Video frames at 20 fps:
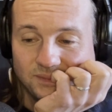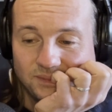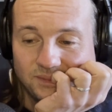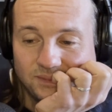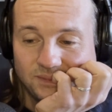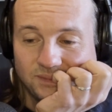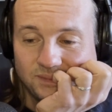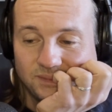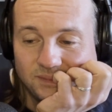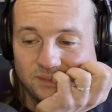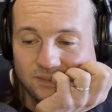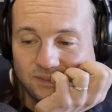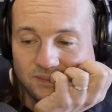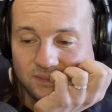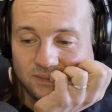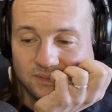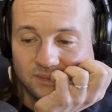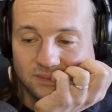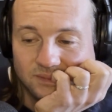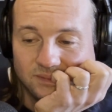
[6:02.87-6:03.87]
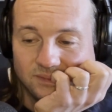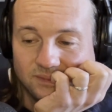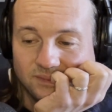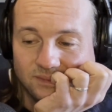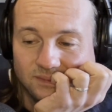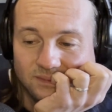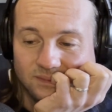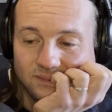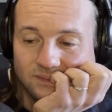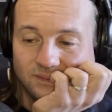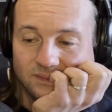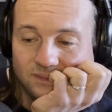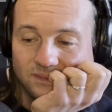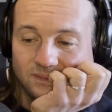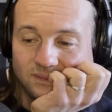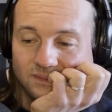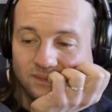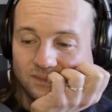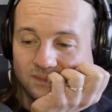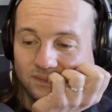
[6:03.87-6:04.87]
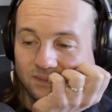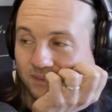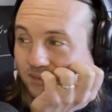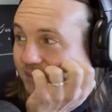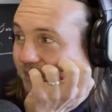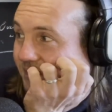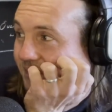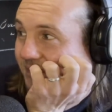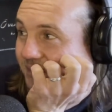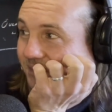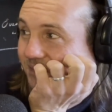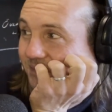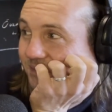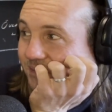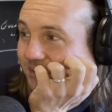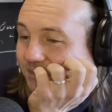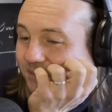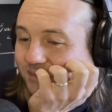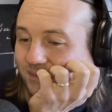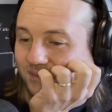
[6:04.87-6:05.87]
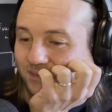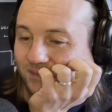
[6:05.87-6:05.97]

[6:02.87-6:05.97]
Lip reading: No words are spoken by the person on screen.